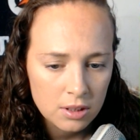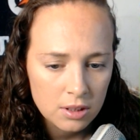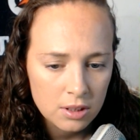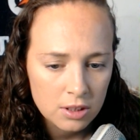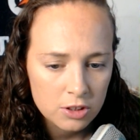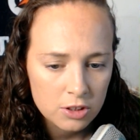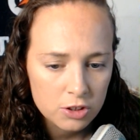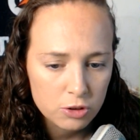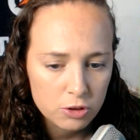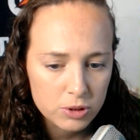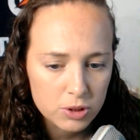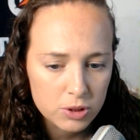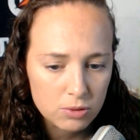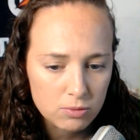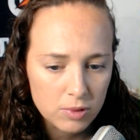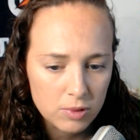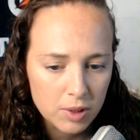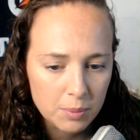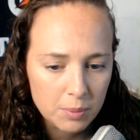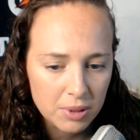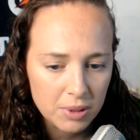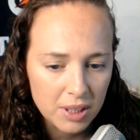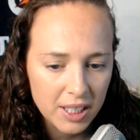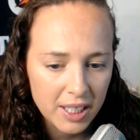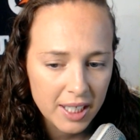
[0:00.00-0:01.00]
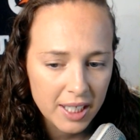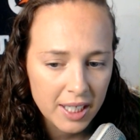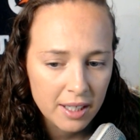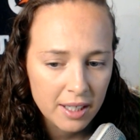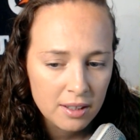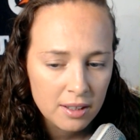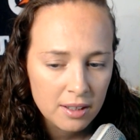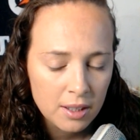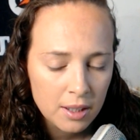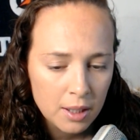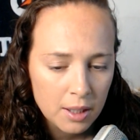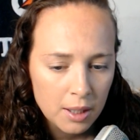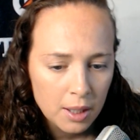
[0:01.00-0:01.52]
So it's a run play.
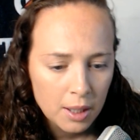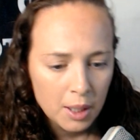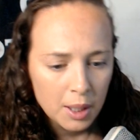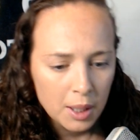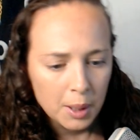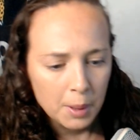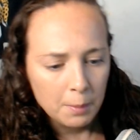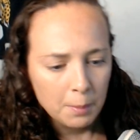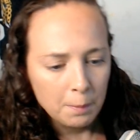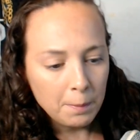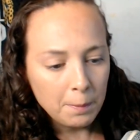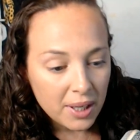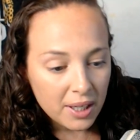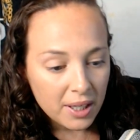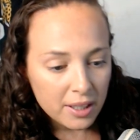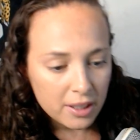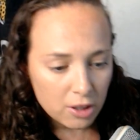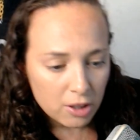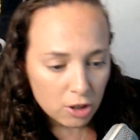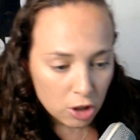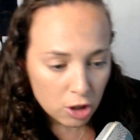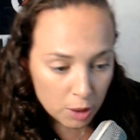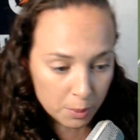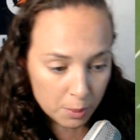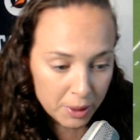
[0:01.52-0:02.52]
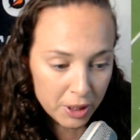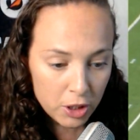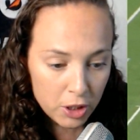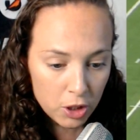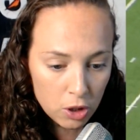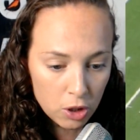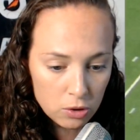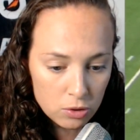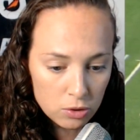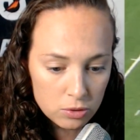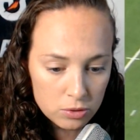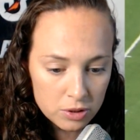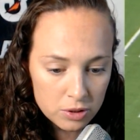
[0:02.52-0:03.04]
But Urban
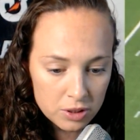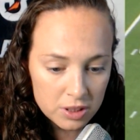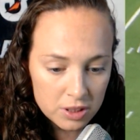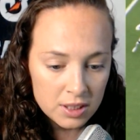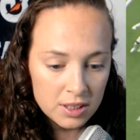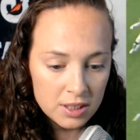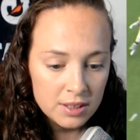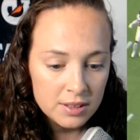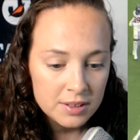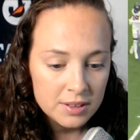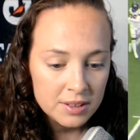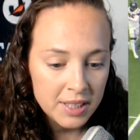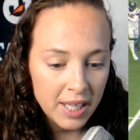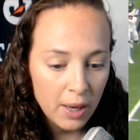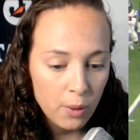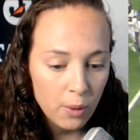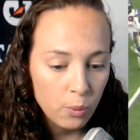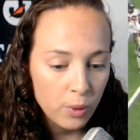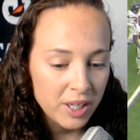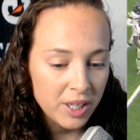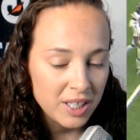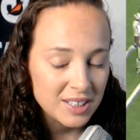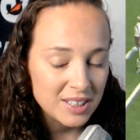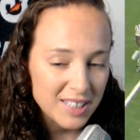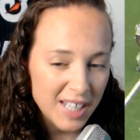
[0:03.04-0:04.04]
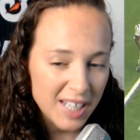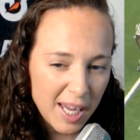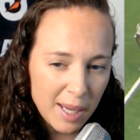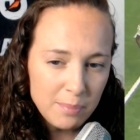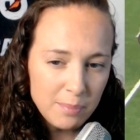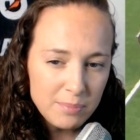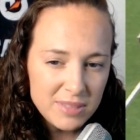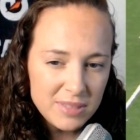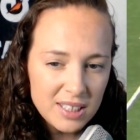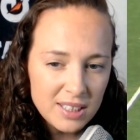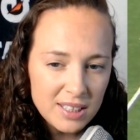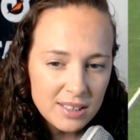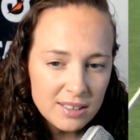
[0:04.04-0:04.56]
knows that when it's
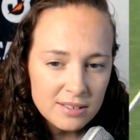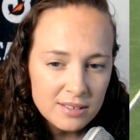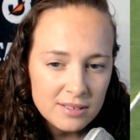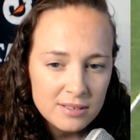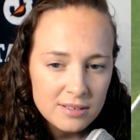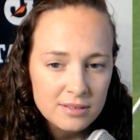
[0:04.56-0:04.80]
empty,